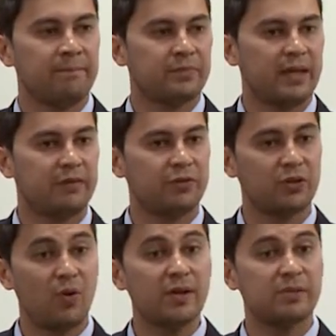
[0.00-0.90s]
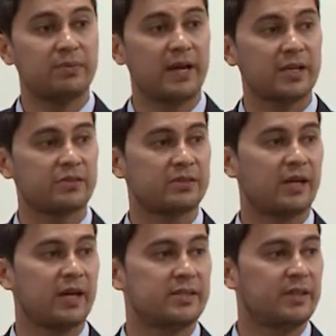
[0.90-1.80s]
And if you're going to be
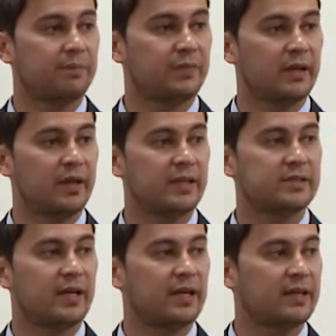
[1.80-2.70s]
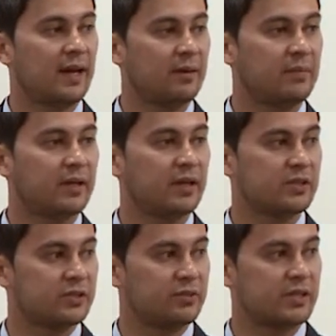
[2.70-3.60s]
exercising, a nice dynamic
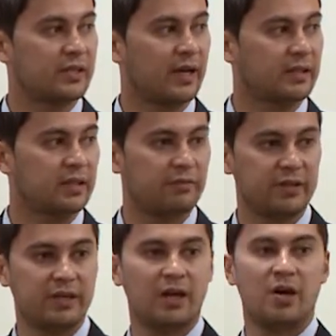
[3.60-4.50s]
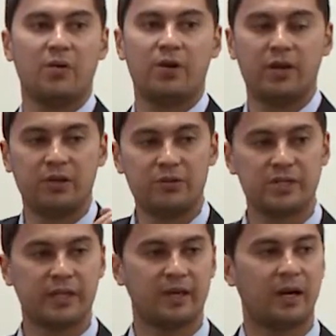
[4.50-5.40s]
stretching activity where you're
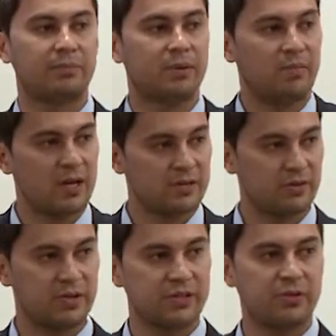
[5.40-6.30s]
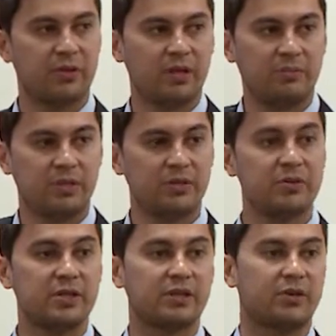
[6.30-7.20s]
loosening up the muscles that you're going to be
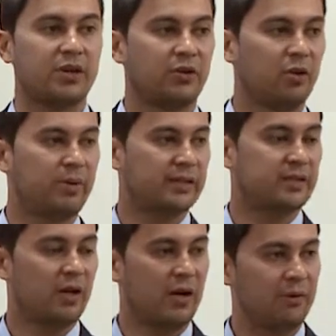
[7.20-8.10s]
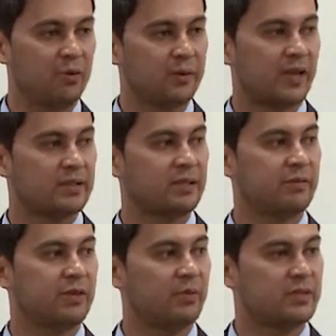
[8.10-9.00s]
using during your aerobic
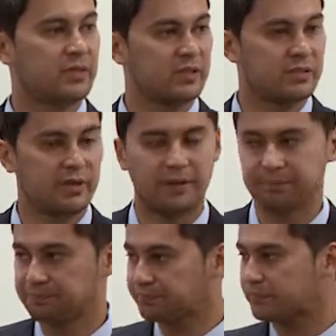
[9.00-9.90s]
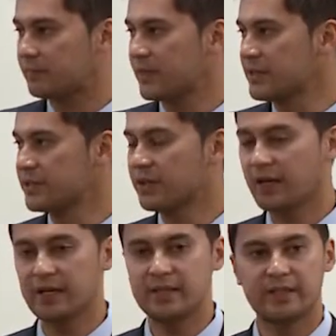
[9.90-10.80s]
activity or resistance training is a
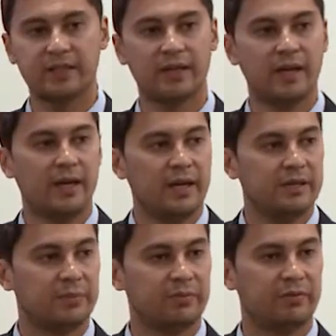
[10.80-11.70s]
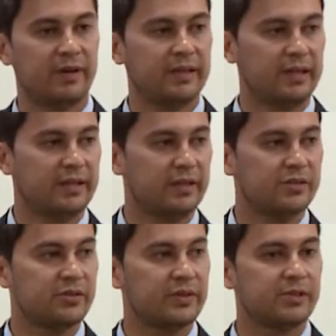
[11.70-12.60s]
good idea to prevent any
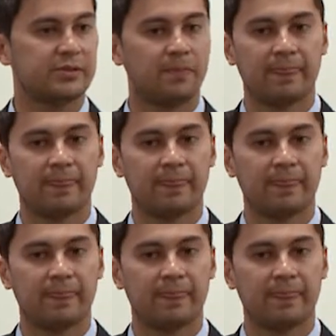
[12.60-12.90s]
injuries.